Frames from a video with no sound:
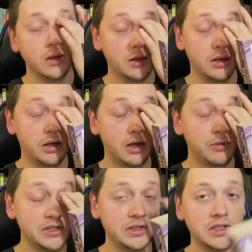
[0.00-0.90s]
I
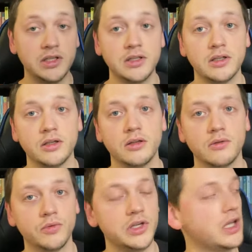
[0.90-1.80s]
recently
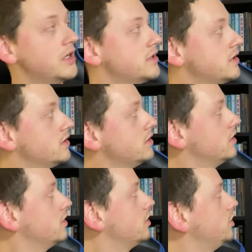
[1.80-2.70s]
realized
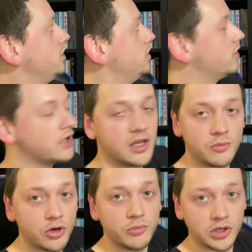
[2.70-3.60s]
you can get
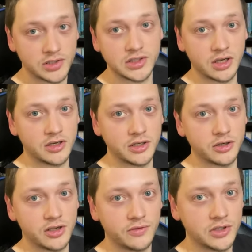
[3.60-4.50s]
more books on here
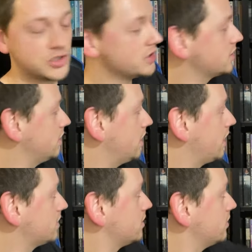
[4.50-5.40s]
if you just
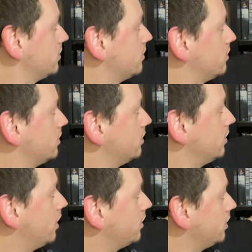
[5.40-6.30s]
collect,
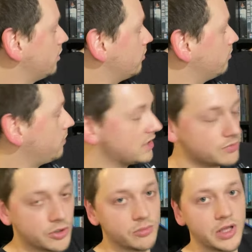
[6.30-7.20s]
you know, mass
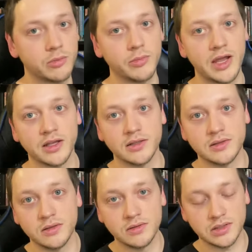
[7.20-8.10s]
market paperback and
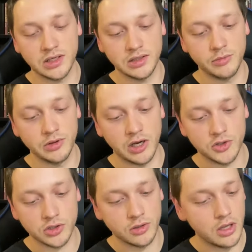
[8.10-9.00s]
slightly bit
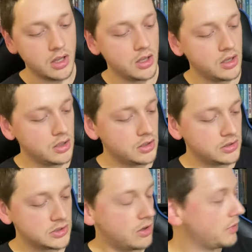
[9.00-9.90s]
larger.
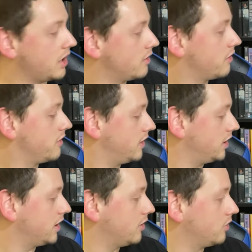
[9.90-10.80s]
So I'm kind of
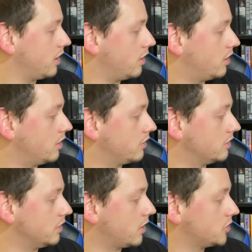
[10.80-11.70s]
thinning out the
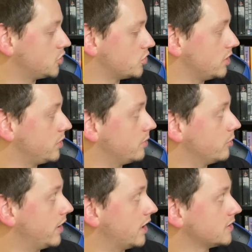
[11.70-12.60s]
large trade
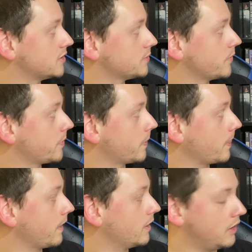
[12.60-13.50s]
paperbacks
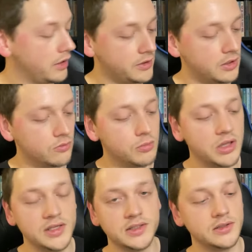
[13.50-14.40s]
and
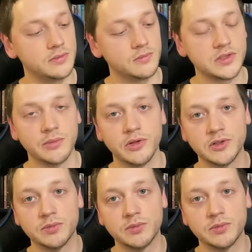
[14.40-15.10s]
replacing some of those